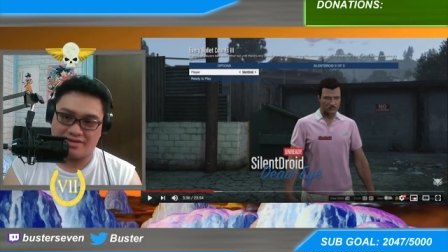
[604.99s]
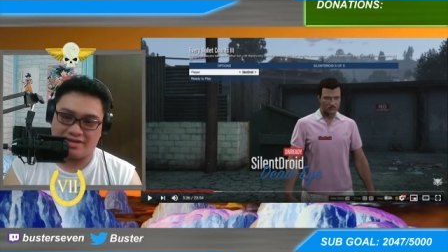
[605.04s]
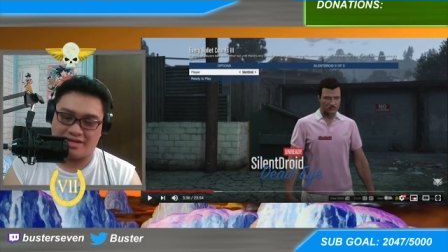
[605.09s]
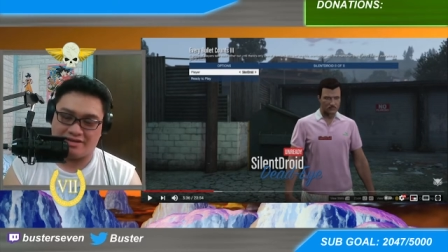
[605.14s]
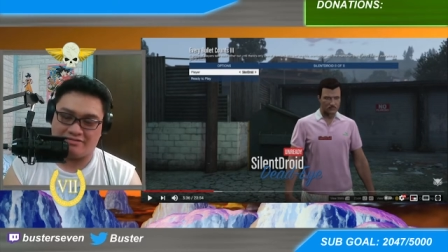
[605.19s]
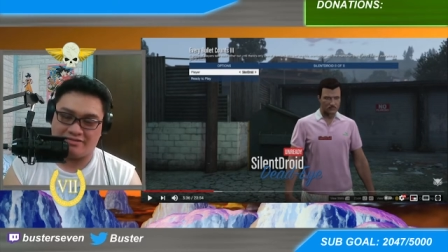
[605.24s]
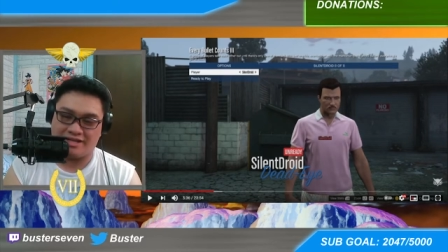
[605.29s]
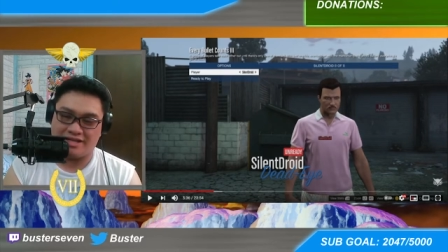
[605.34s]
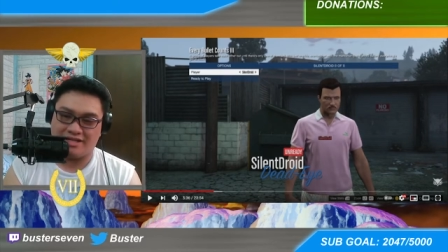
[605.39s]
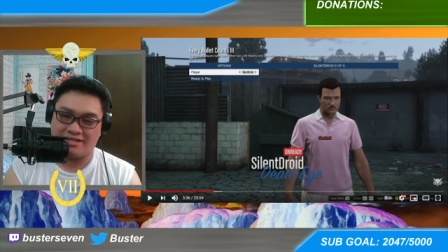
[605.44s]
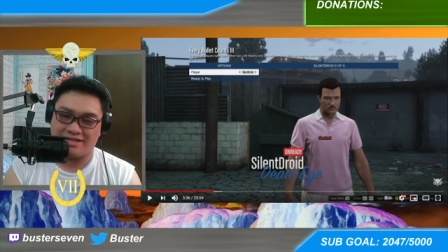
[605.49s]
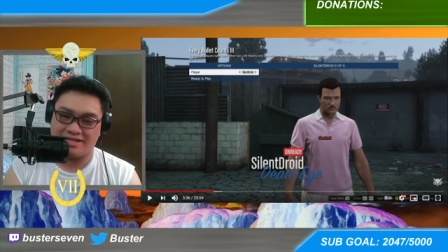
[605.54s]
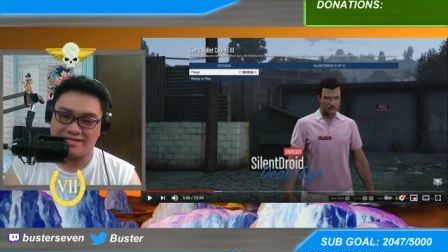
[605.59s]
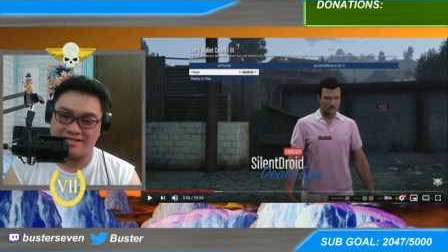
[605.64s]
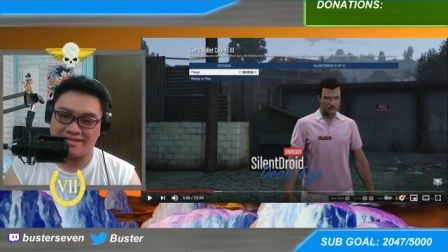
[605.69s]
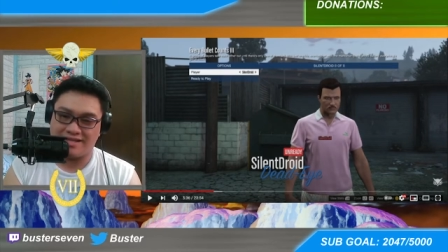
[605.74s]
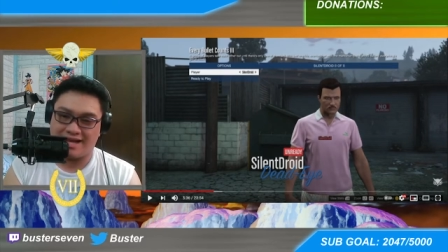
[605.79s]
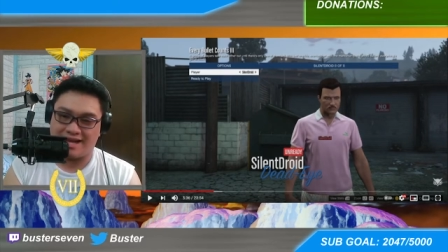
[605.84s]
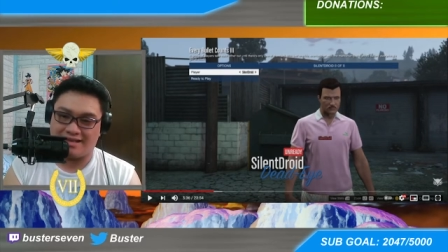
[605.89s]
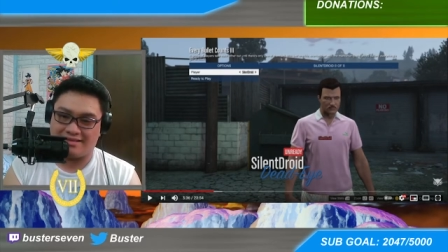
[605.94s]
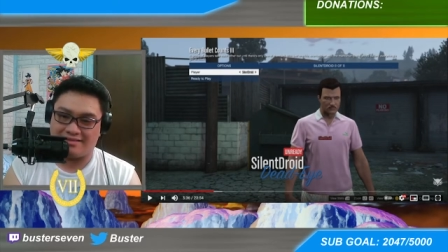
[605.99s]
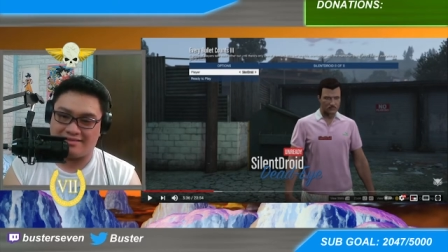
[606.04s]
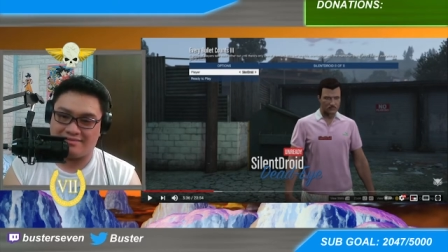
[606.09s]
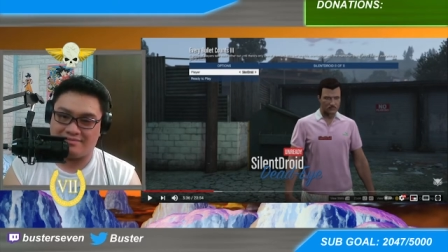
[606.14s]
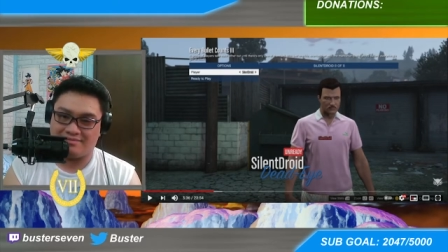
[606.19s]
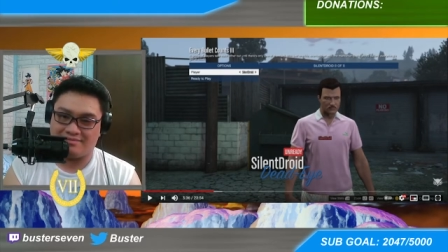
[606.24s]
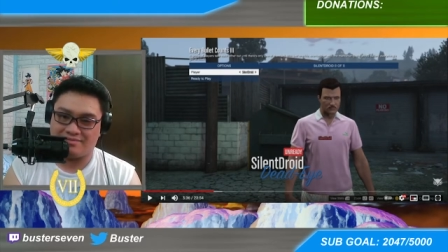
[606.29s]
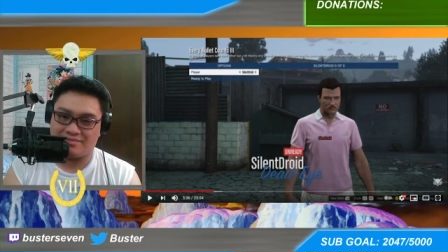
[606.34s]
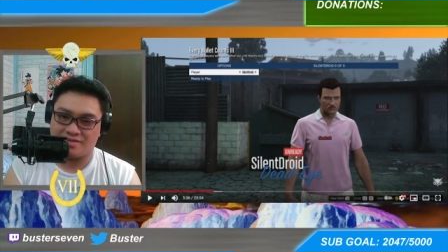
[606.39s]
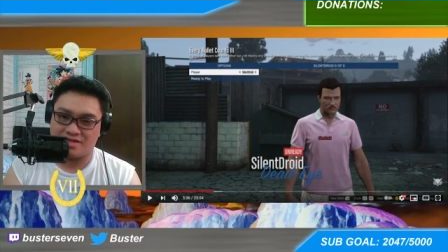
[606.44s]
It really does not.
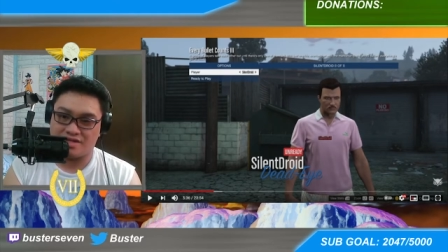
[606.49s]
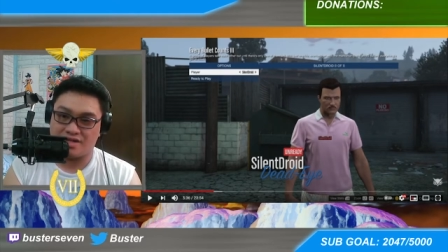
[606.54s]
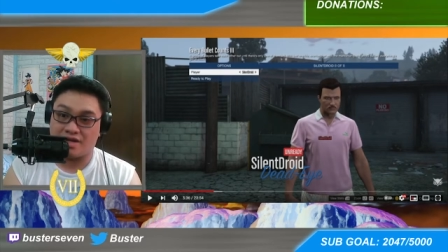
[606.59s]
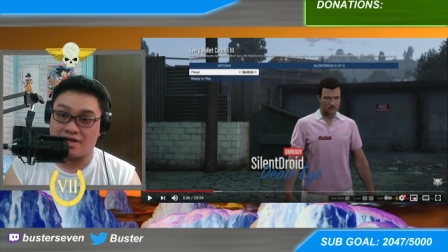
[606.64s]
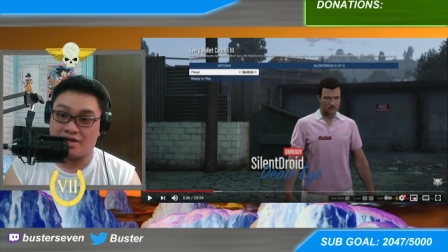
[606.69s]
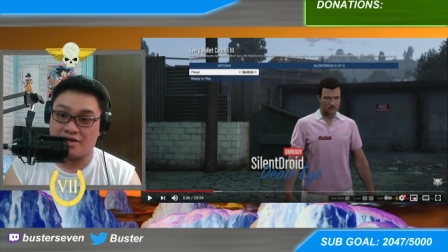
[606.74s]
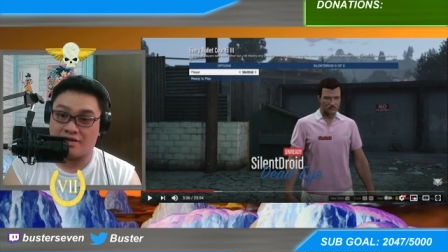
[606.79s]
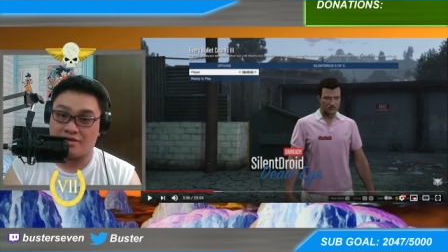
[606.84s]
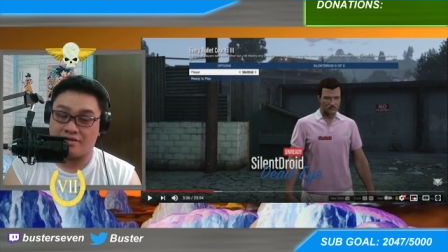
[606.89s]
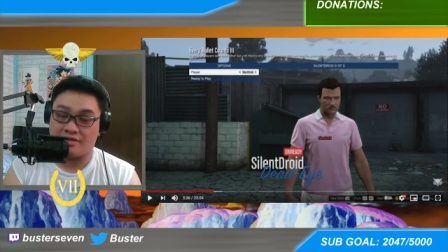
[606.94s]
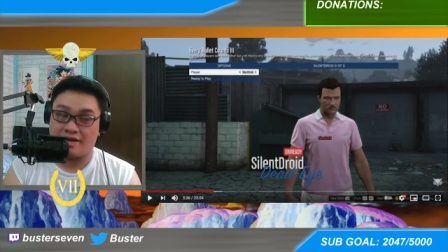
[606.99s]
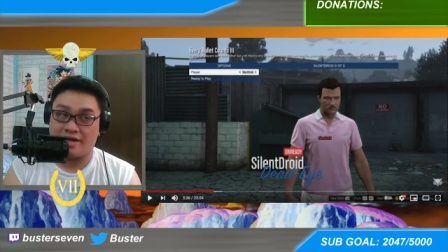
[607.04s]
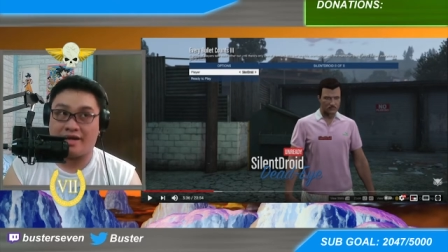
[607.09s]
So